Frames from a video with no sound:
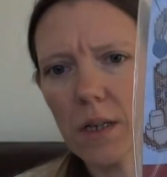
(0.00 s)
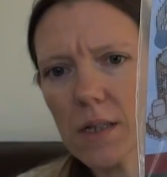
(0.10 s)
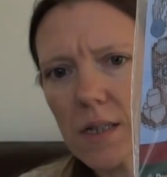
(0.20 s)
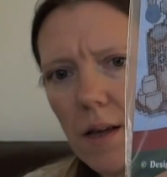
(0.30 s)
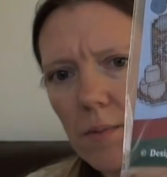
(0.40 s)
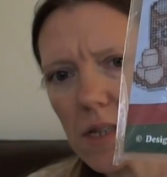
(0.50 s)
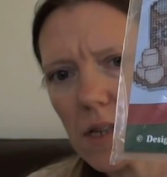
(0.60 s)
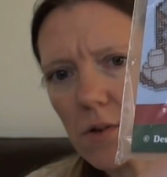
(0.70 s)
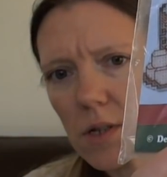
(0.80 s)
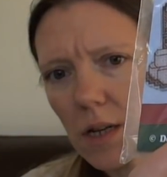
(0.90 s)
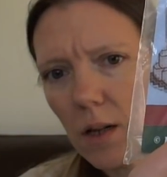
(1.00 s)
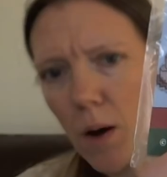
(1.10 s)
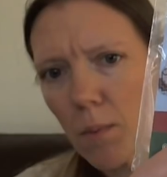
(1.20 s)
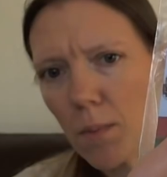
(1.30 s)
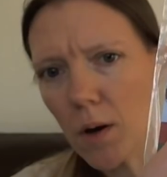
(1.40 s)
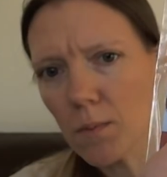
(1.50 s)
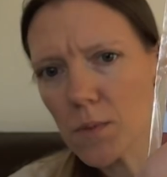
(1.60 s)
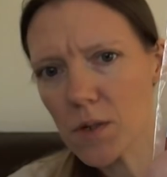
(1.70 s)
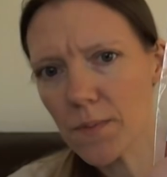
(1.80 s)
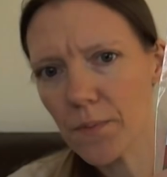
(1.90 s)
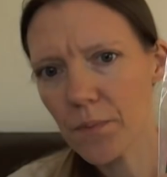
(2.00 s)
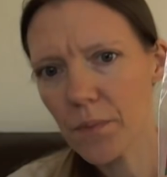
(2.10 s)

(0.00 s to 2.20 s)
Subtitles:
see them, you see those little pom-poms?